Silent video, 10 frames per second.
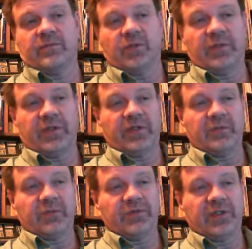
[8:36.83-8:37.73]
Preparing
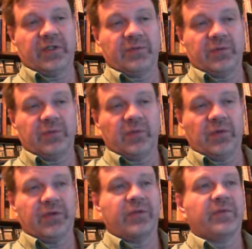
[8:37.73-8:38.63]
and presenting a
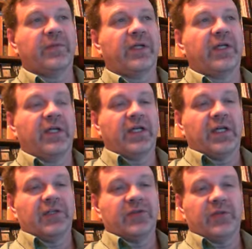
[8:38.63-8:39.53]
report.
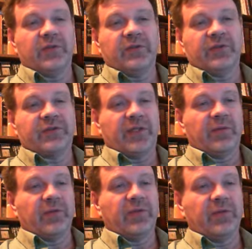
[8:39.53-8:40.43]
So you'll
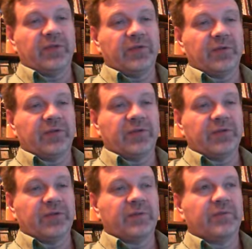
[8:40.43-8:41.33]
assemble your
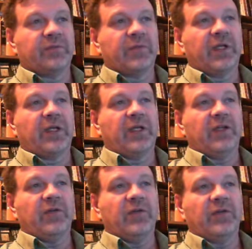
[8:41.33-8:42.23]
resources.
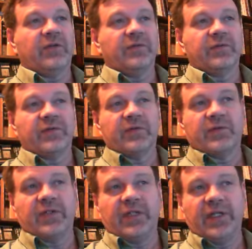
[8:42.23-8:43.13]
You'll
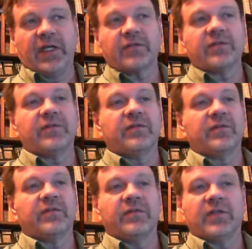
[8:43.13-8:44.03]
get
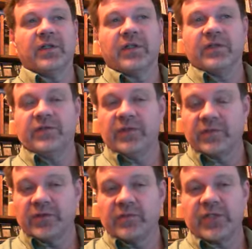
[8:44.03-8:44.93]

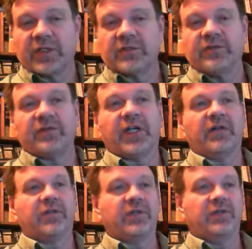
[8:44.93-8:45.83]
different objectives
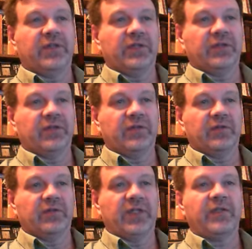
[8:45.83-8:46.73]
after you've done this
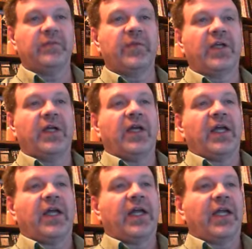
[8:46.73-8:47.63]
survey,
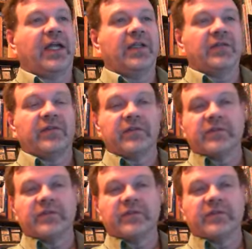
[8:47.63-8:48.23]
and